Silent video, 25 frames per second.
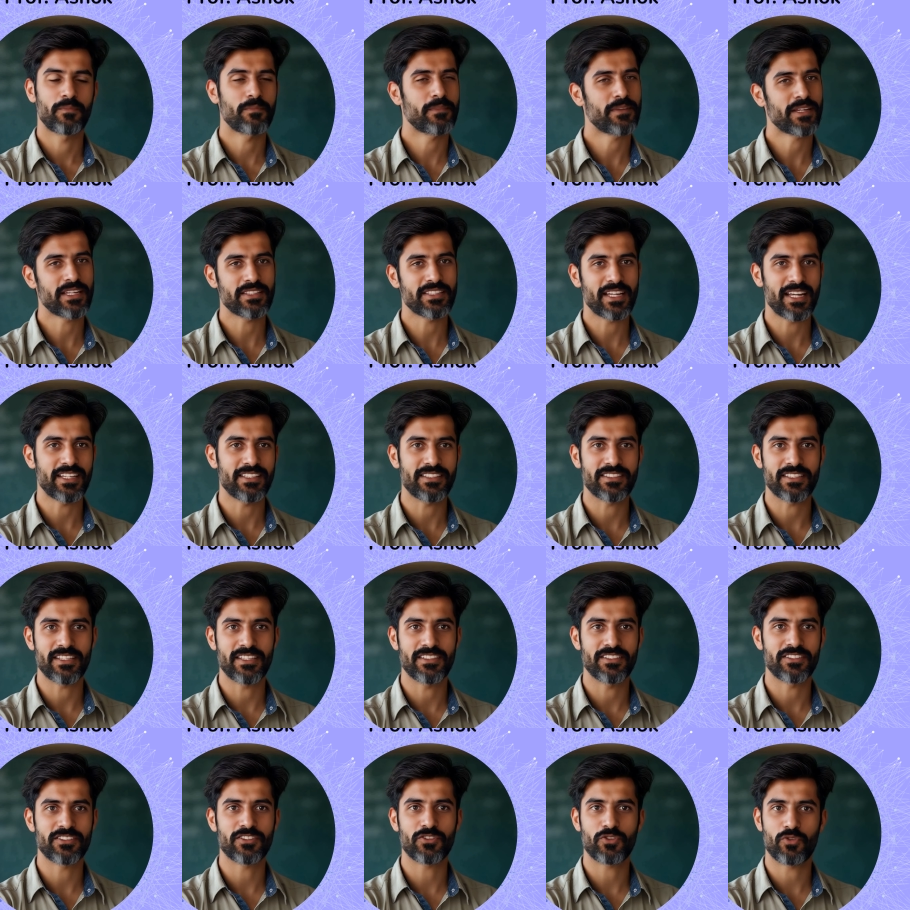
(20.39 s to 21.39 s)
It
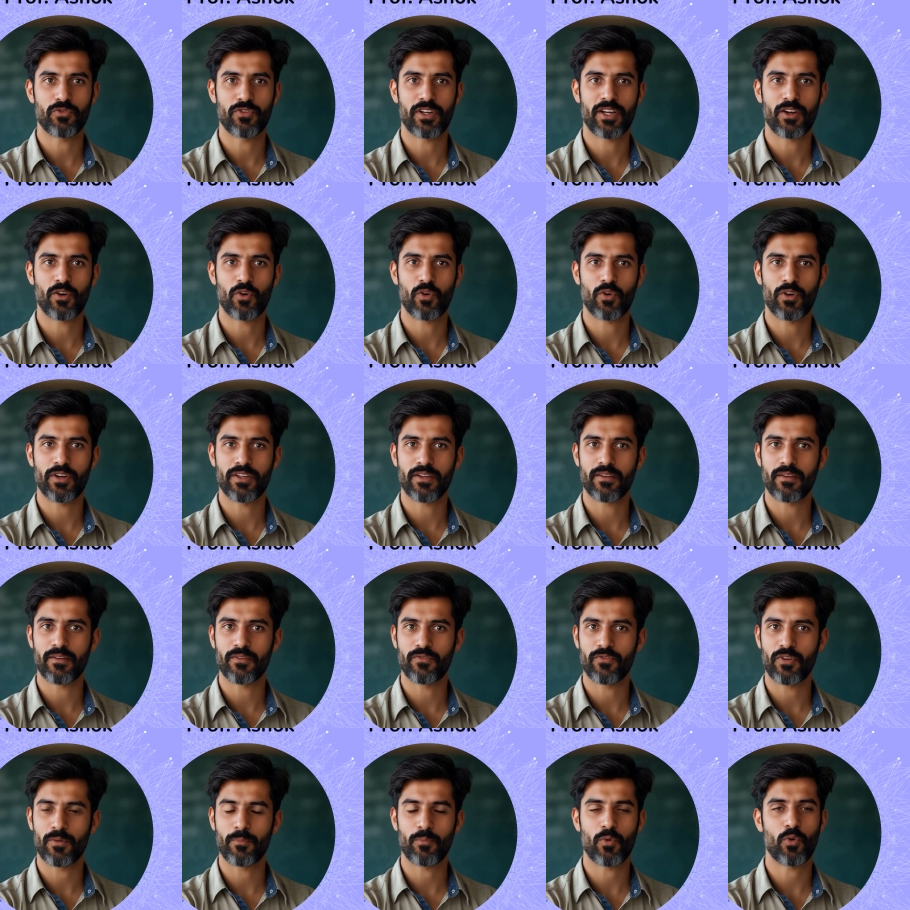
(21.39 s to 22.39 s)
exists to record,
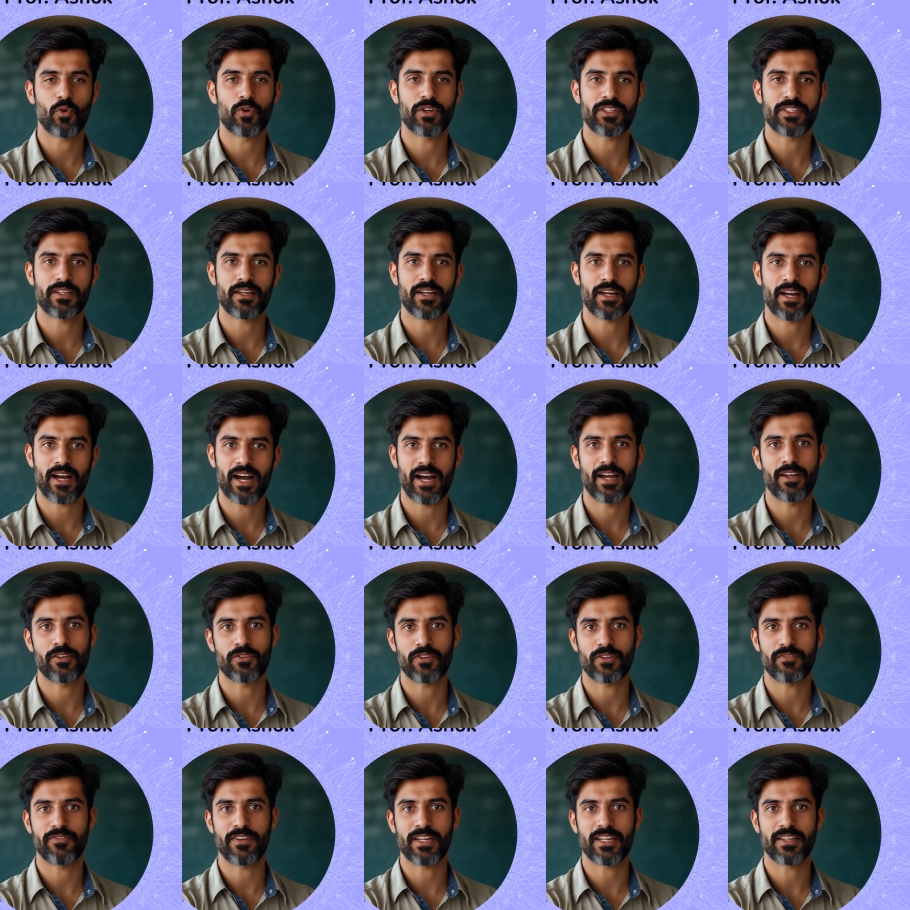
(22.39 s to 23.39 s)
report, and
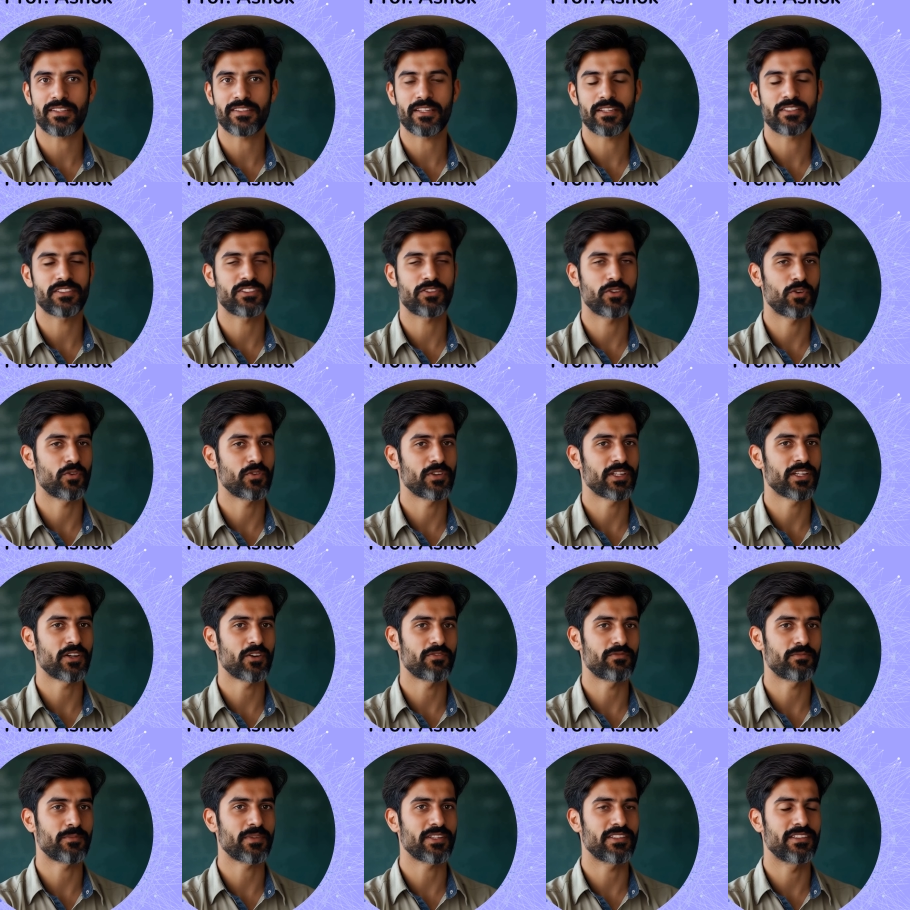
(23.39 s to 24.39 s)
reveal the story
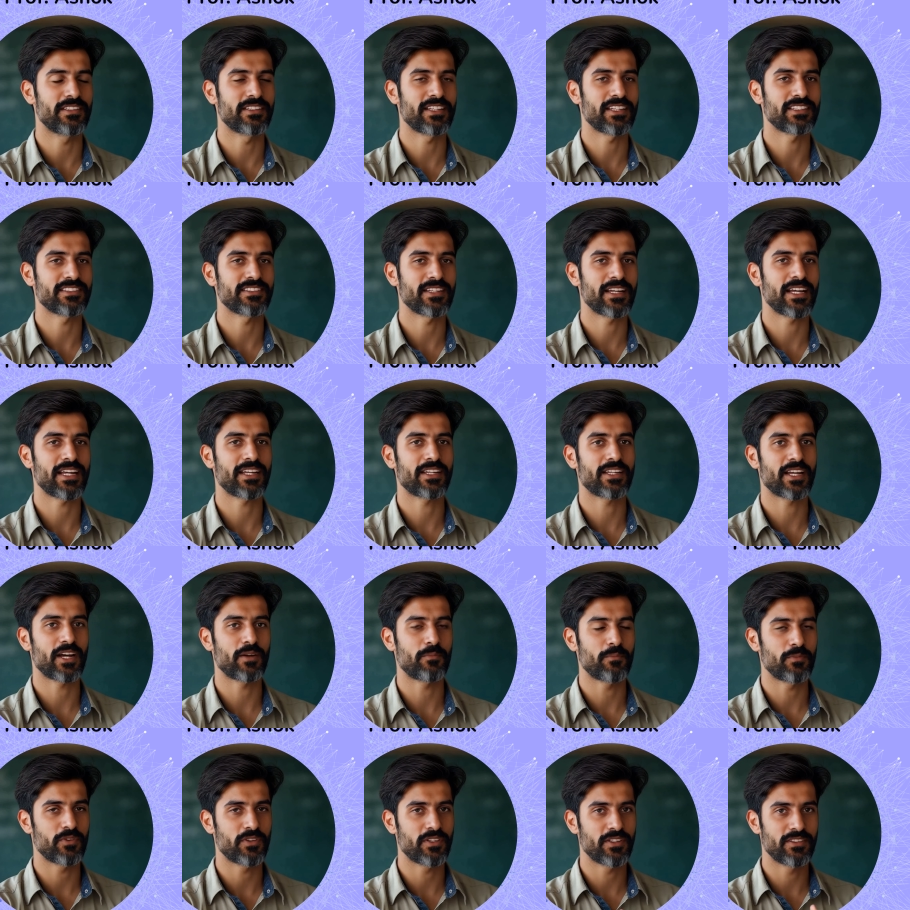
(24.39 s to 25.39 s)
of business in
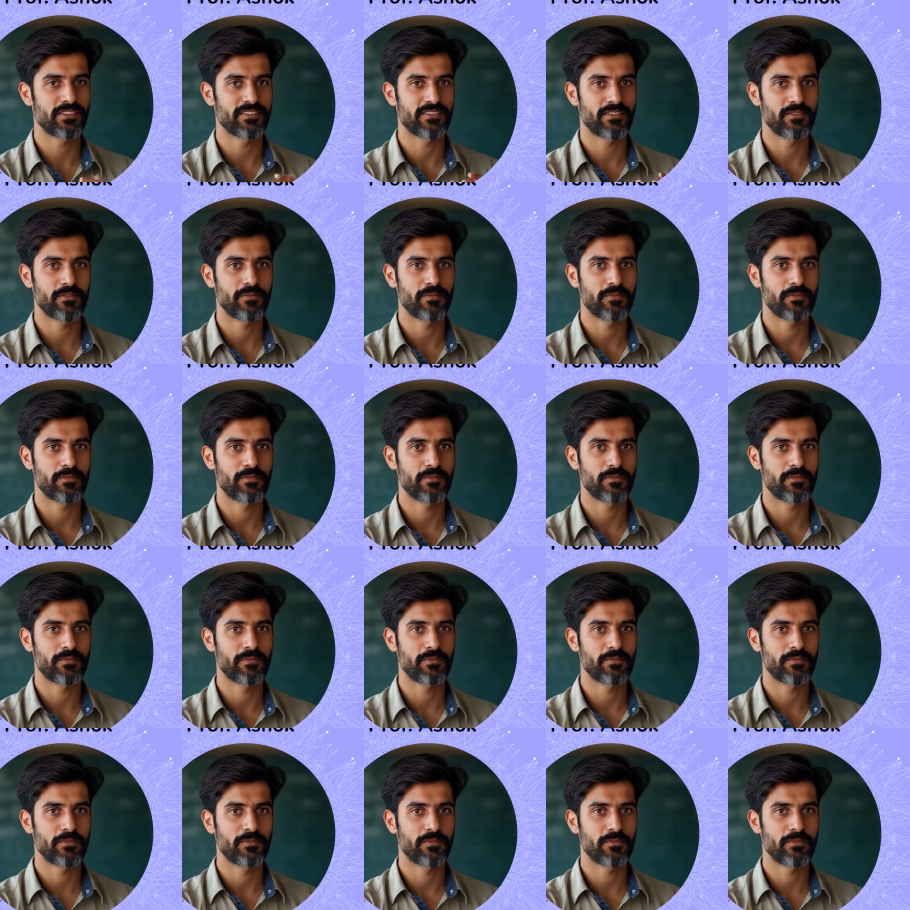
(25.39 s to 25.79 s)
numbers.